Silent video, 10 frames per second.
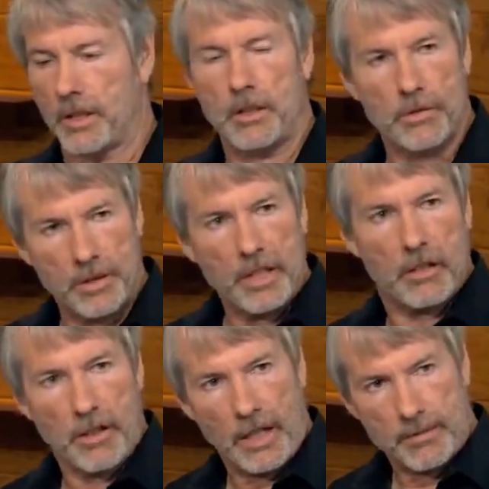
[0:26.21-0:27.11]
They used the
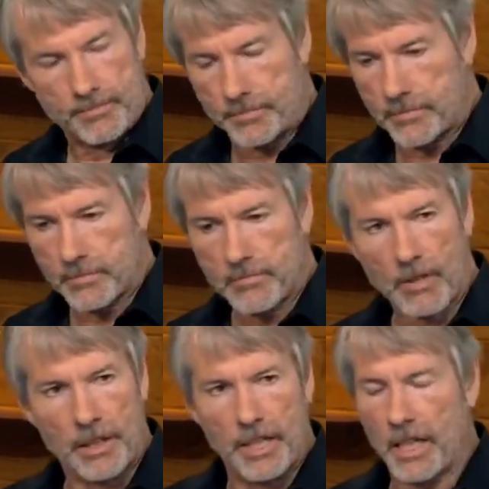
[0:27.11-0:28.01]
internet,
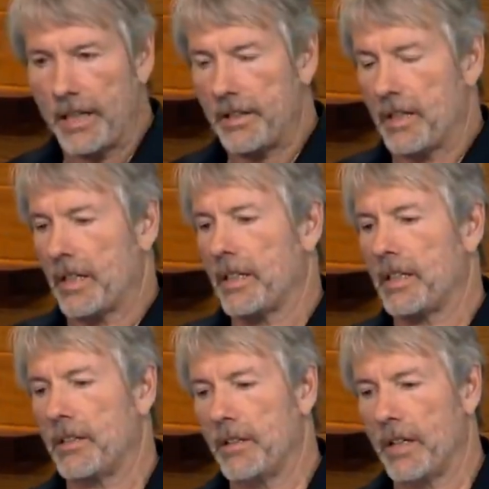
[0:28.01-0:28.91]
the idea that
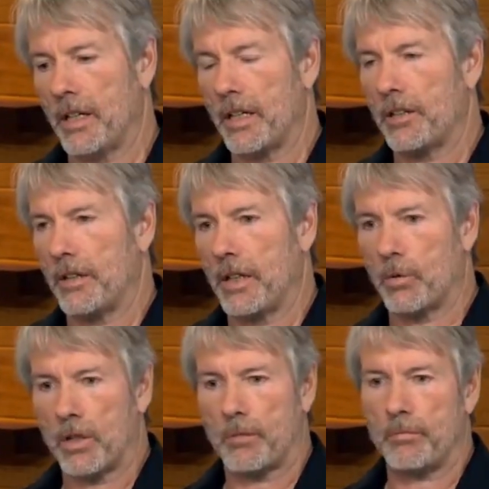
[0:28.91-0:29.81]
I could
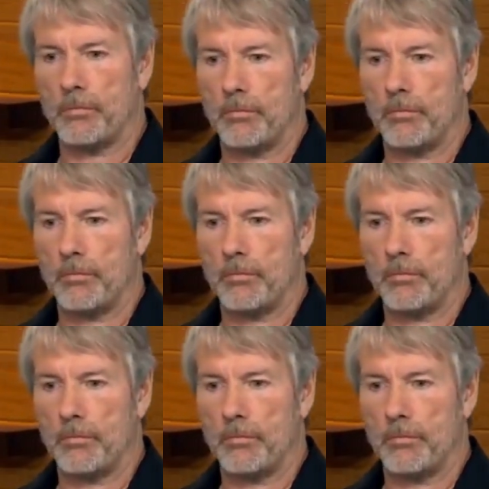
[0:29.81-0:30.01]
network